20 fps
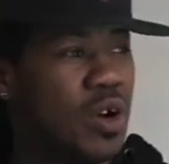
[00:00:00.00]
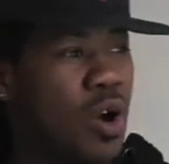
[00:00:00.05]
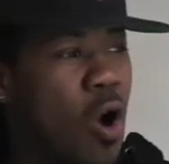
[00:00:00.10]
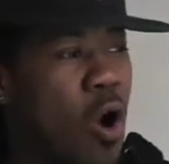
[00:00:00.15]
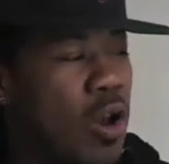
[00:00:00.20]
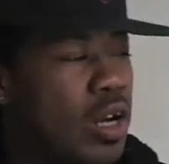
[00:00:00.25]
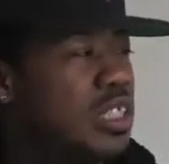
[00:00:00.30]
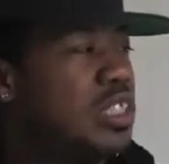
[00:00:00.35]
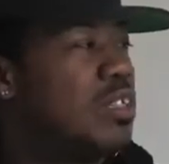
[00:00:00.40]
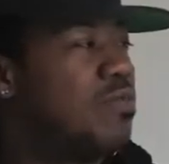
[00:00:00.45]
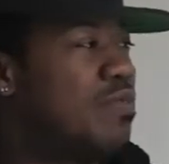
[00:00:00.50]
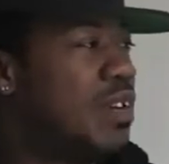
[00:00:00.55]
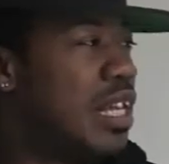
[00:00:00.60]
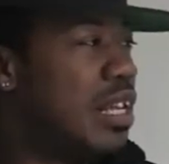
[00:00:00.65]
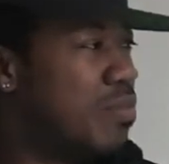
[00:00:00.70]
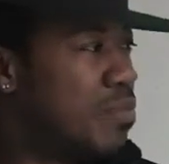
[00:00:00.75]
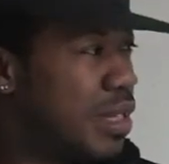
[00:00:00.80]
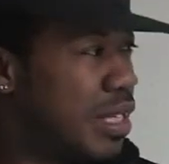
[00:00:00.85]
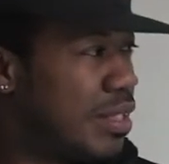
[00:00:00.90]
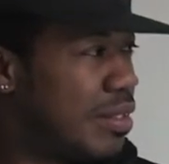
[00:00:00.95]
Artist
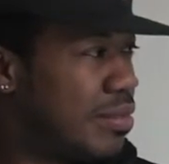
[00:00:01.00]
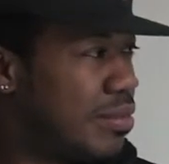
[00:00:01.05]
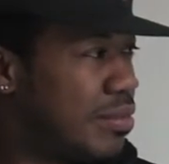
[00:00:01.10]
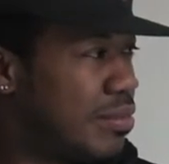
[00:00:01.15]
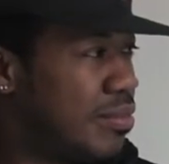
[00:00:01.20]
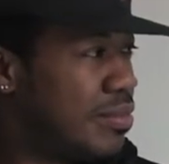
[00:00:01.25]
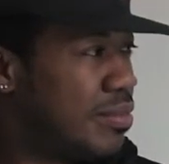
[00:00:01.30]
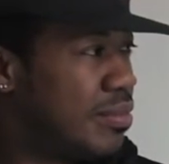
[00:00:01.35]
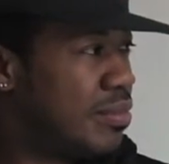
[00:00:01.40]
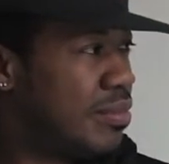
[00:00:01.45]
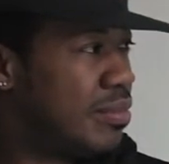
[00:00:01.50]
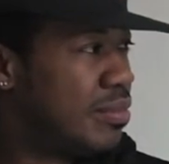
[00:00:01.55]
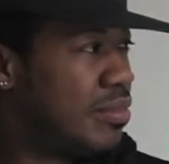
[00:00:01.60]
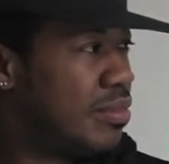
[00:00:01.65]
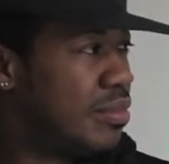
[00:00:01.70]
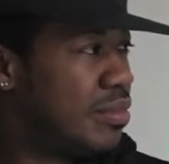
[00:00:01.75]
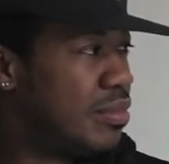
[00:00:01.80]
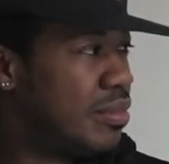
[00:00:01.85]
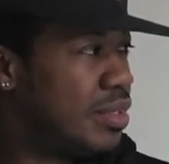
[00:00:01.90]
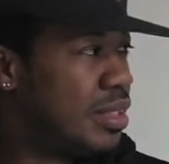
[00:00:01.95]
development
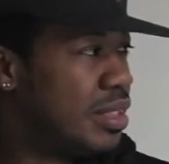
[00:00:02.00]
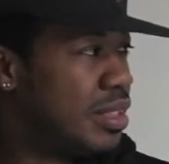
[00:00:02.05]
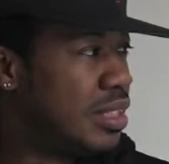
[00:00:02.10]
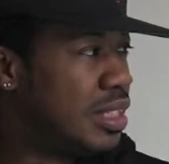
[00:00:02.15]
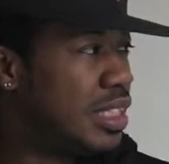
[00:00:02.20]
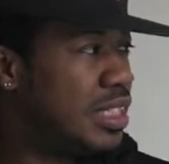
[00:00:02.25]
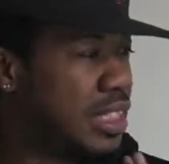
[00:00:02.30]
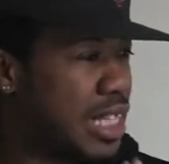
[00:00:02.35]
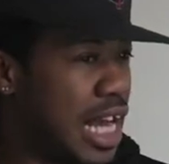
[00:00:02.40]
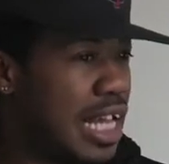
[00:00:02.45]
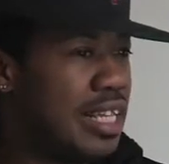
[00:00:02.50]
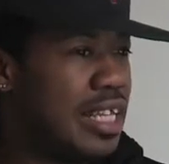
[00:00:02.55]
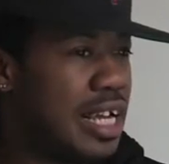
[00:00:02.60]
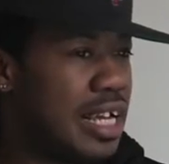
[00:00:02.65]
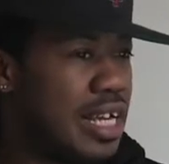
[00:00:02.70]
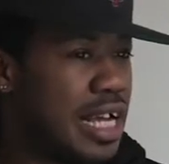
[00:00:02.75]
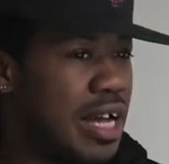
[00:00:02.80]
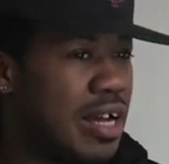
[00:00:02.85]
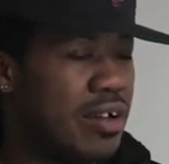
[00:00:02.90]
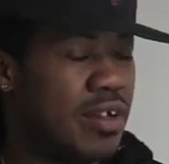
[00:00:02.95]
is not
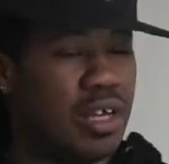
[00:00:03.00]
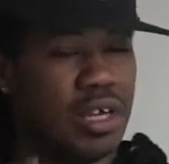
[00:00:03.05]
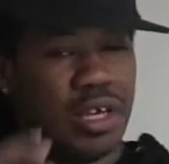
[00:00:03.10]
there now.